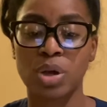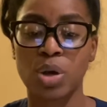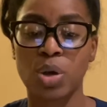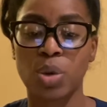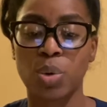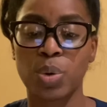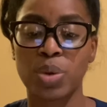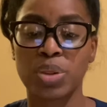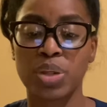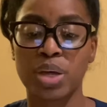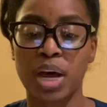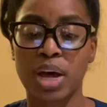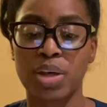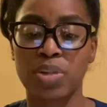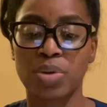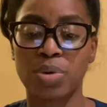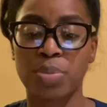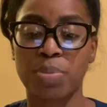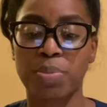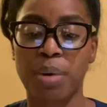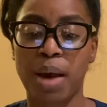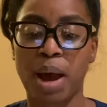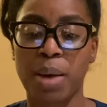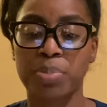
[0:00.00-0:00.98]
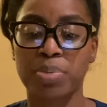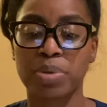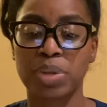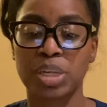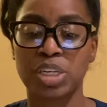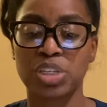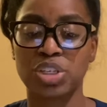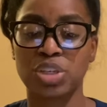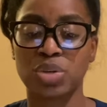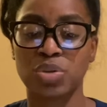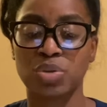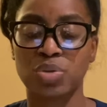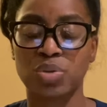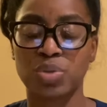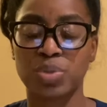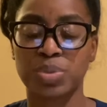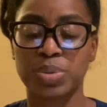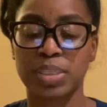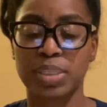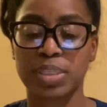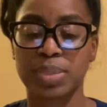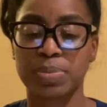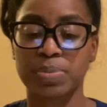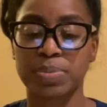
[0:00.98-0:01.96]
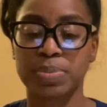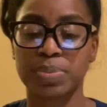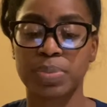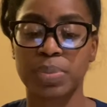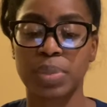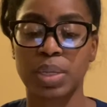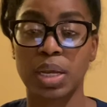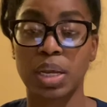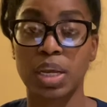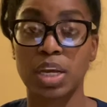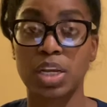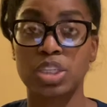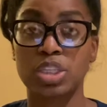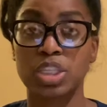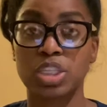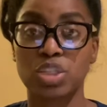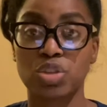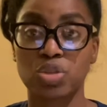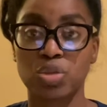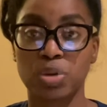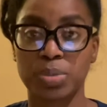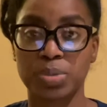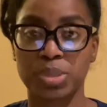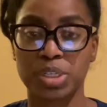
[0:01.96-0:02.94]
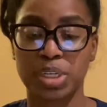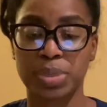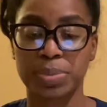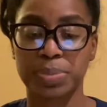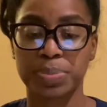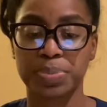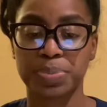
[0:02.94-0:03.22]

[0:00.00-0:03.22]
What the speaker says: with other population groups. Description.